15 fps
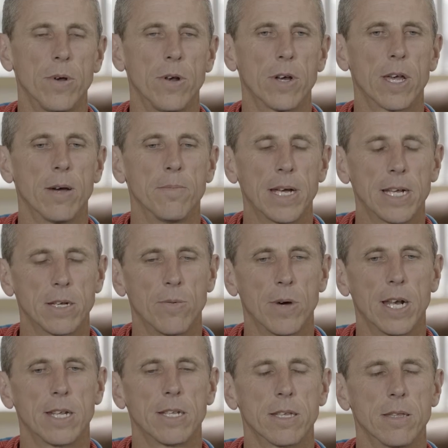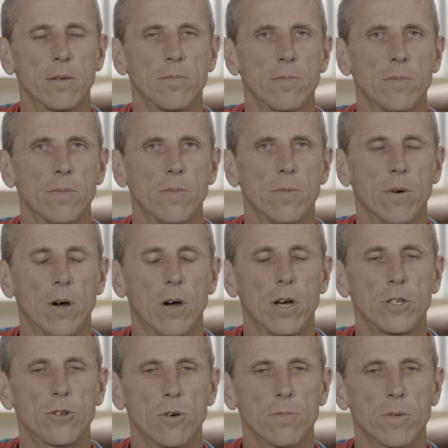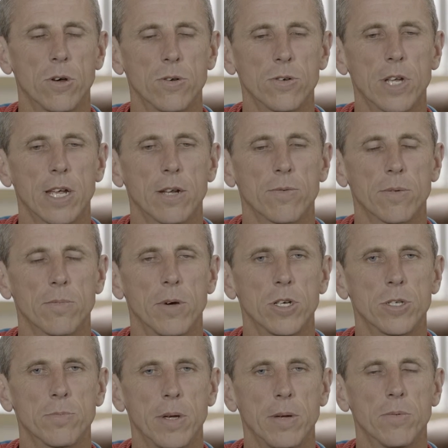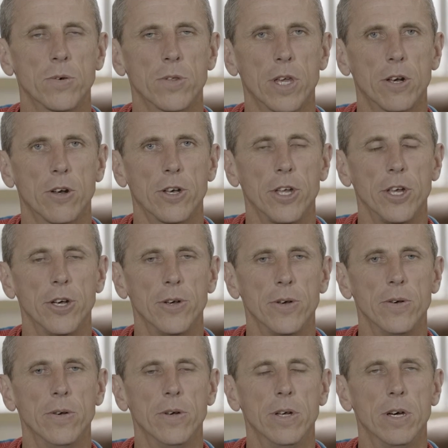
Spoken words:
When I come back to Wellington, I dropped contact with most people that I knew